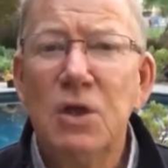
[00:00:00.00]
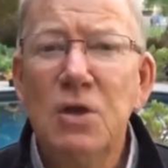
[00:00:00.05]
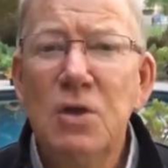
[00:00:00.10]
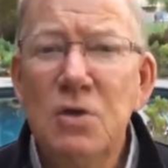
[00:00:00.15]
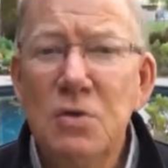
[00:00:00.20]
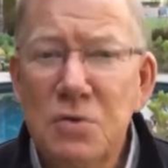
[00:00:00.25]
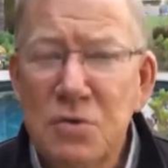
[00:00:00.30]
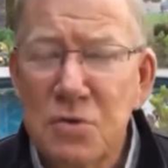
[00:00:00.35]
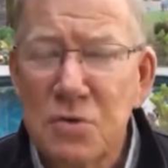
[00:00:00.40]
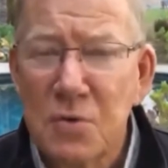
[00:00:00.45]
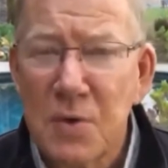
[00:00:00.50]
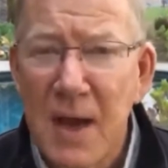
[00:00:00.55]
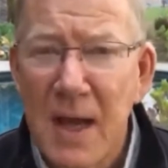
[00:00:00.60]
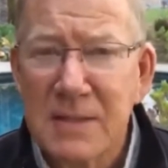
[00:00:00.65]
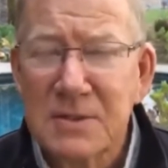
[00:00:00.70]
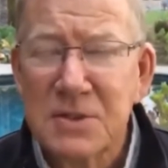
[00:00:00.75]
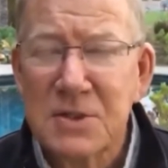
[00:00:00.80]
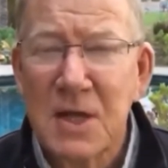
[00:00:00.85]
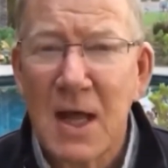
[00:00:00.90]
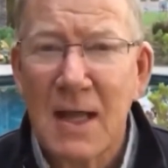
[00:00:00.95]

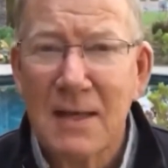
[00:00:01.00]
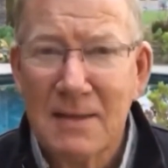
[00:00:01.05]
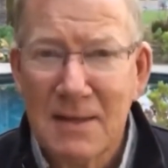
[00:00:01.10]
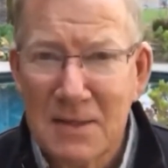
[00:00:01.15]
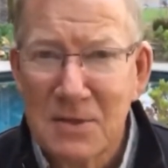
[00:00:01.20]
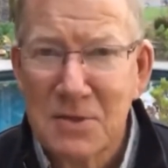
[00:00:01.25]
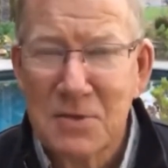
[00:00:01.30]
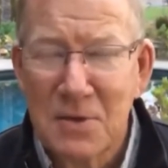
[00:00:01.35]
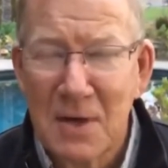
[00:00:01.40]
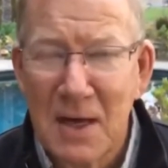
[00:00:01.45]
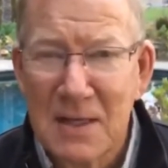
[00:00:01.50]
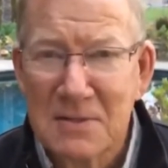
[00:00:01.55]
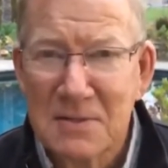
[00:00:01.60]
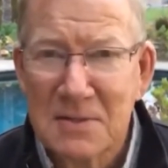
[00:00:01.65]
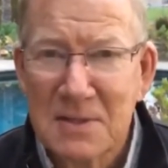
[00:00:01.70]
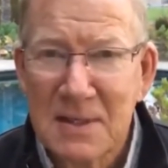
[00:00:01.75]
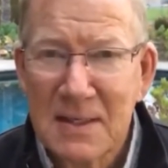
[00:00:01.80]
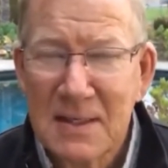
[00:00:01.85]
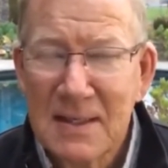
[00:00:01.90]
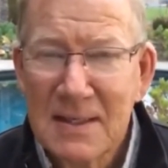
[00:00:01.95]
eustress, not
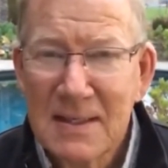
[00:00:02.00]
distress.